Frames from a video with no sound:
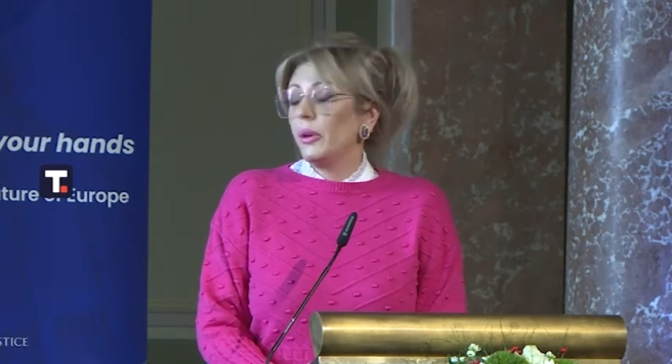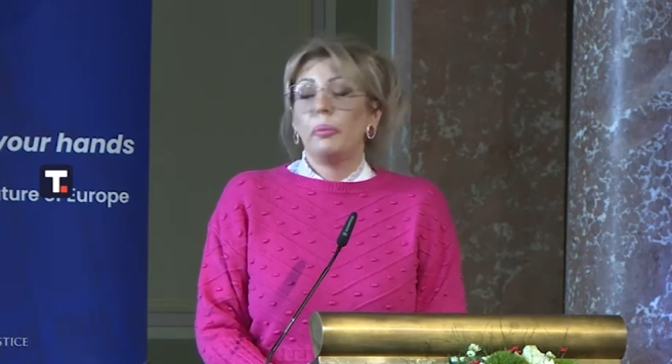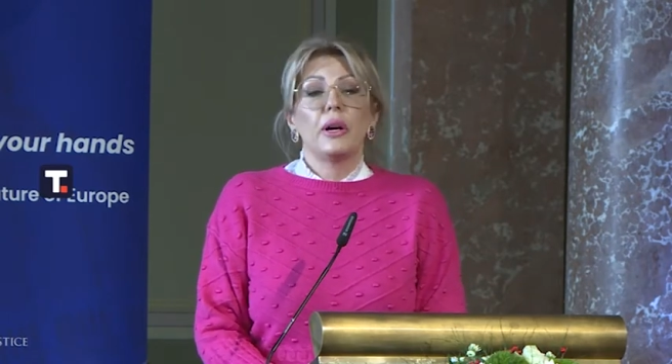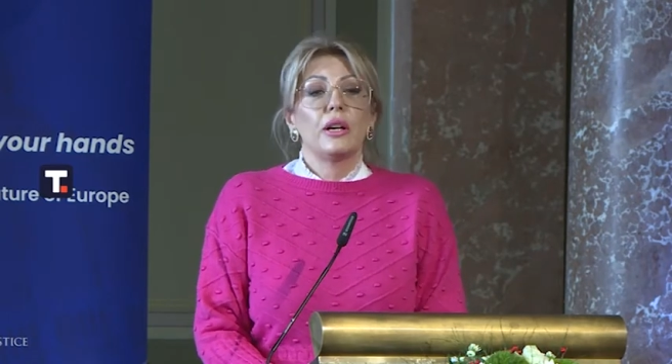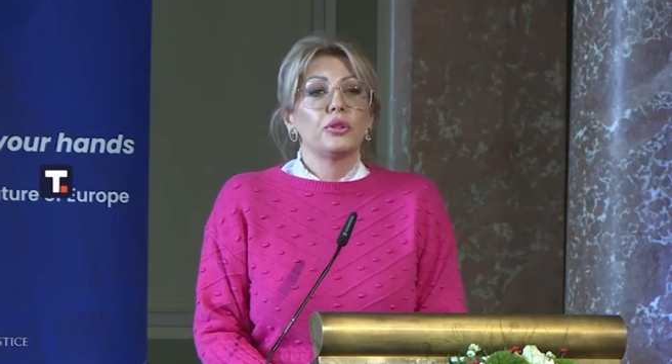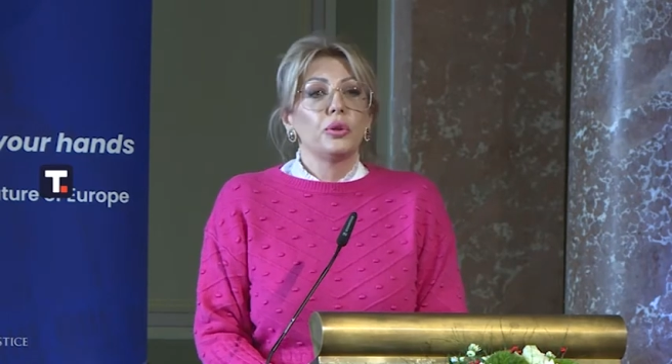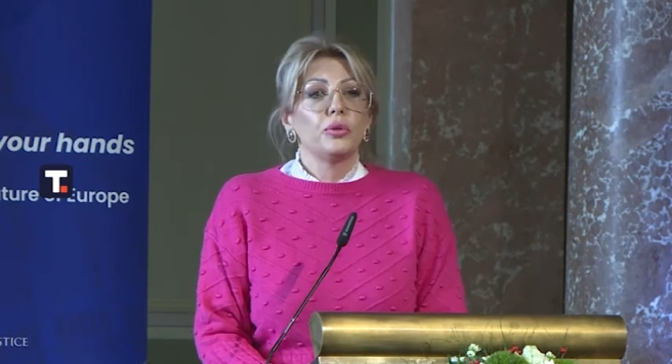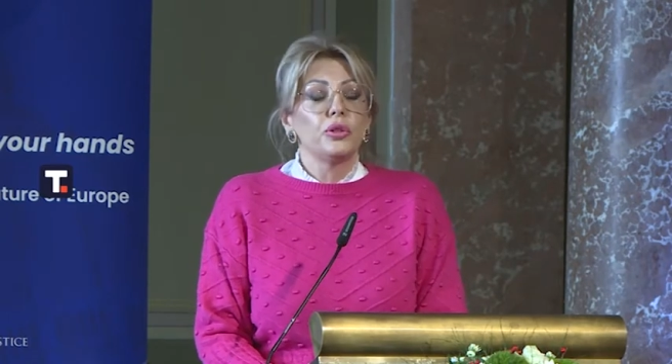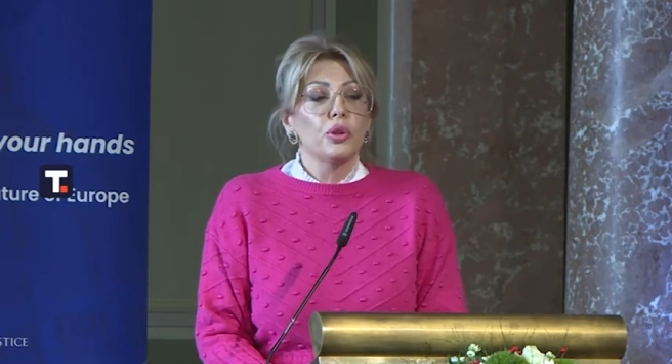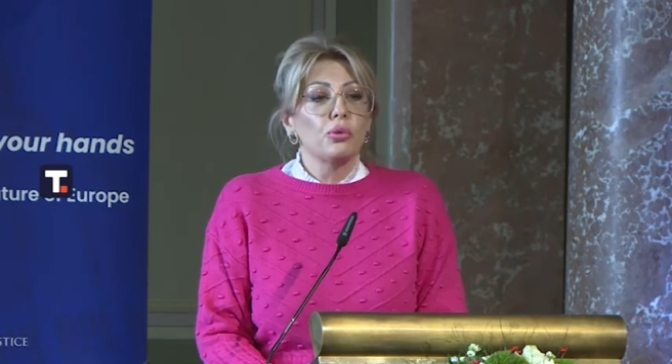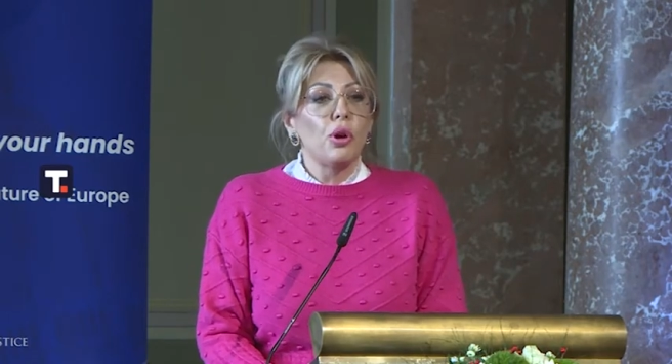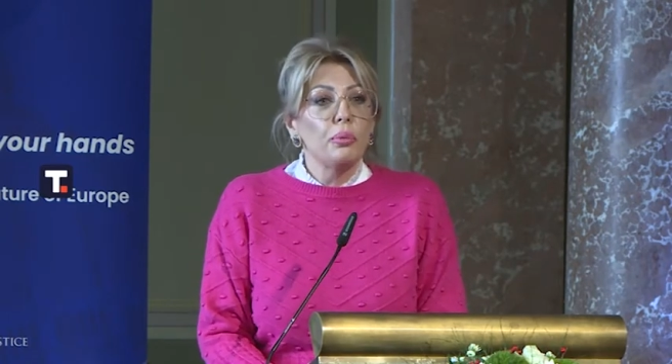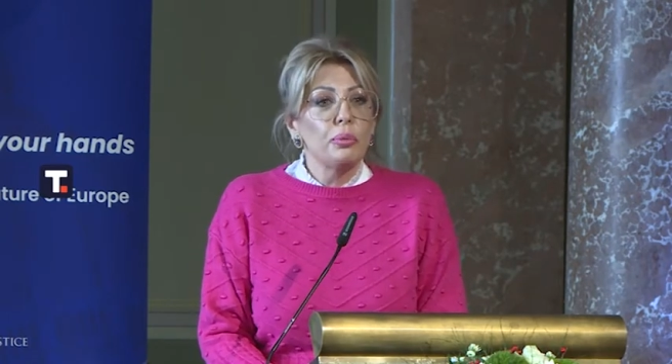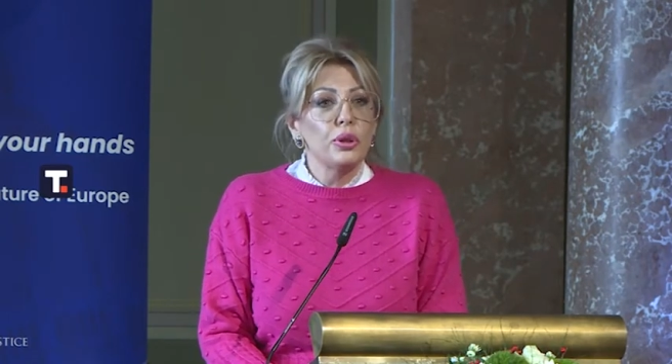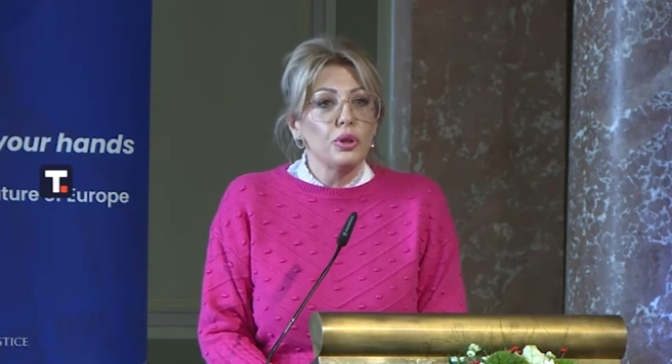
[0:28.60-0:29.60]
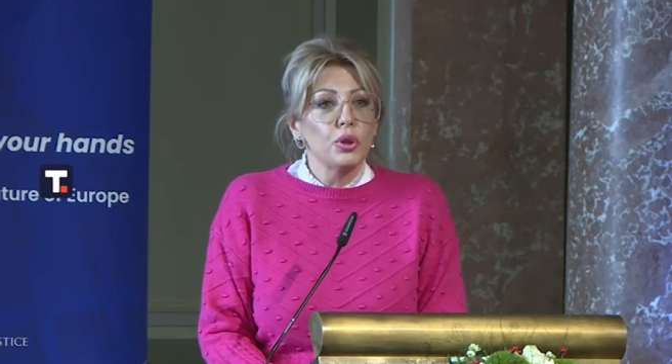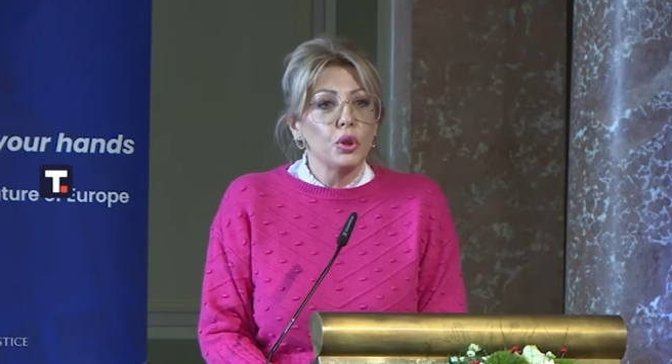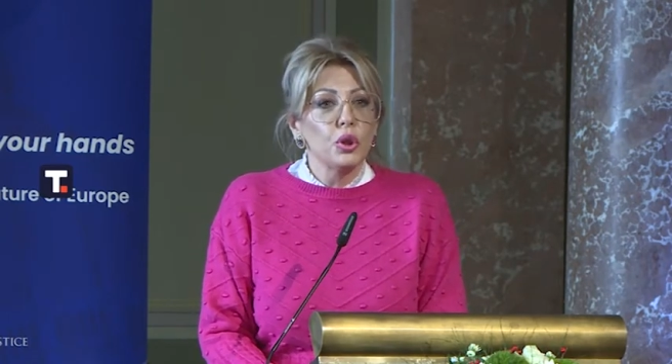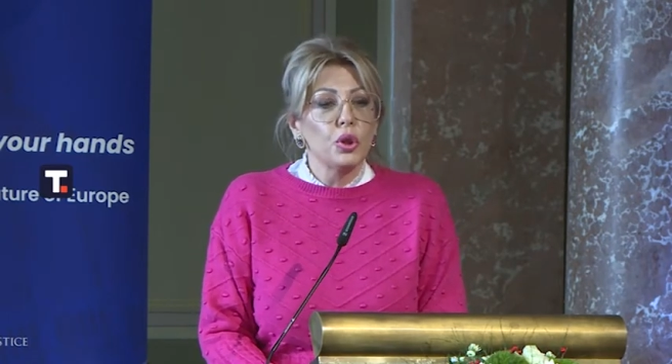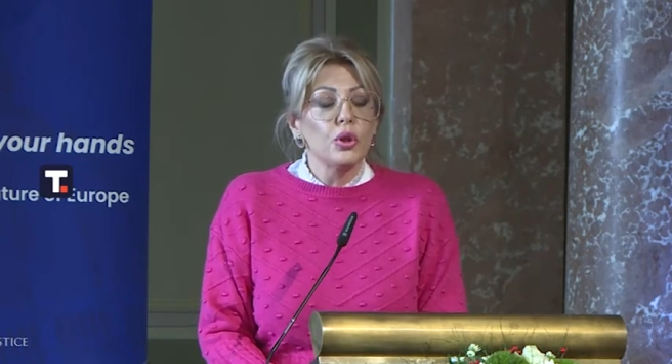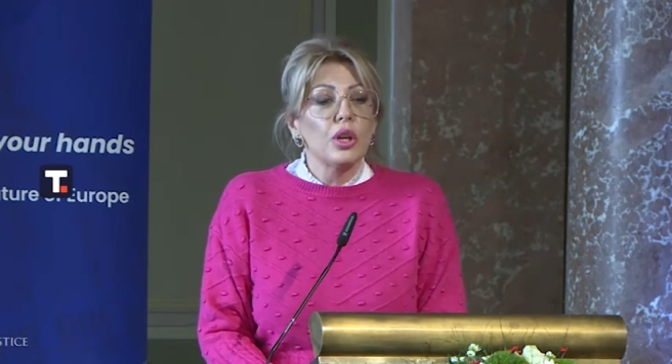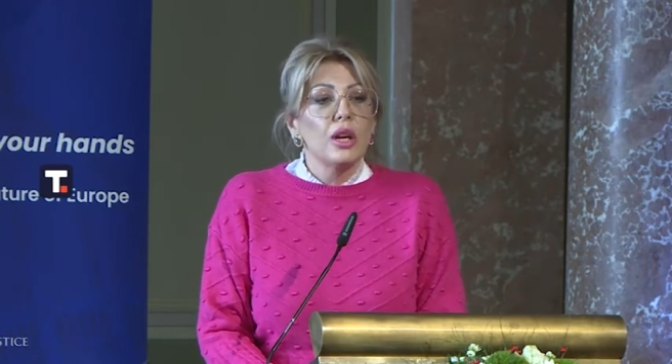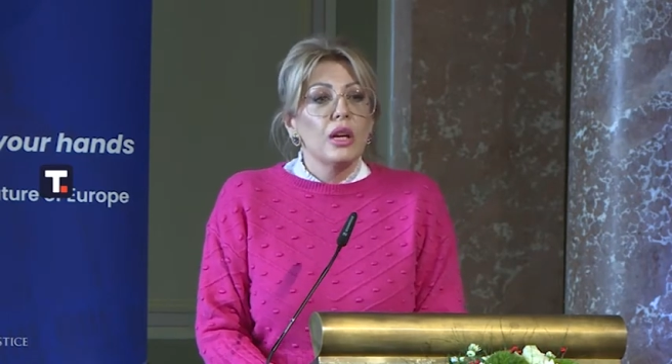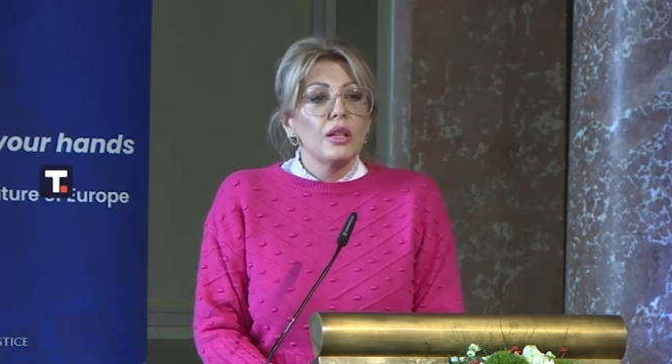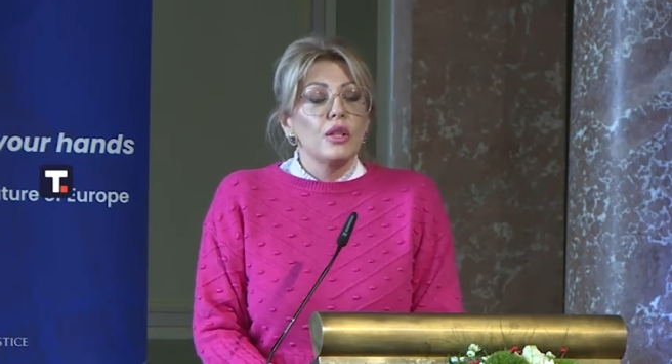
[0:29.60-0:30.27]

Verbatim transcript: part of the European Union.